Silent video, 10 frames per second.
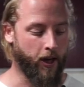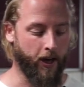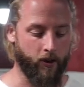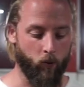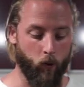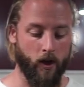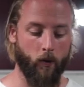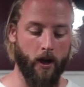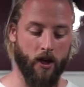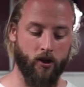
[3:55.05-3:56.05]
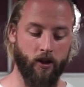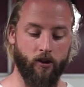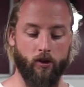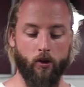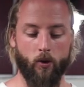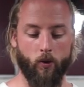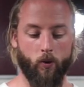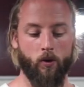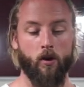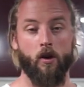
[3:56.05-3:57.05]
and what can we actually do
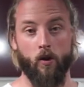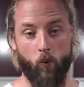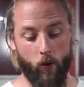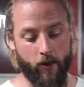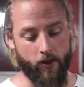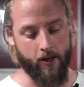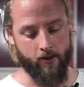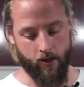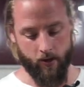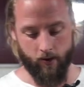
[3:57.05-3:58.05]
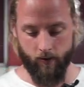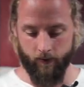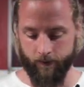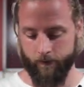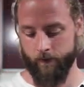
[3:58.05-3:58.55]
with that size.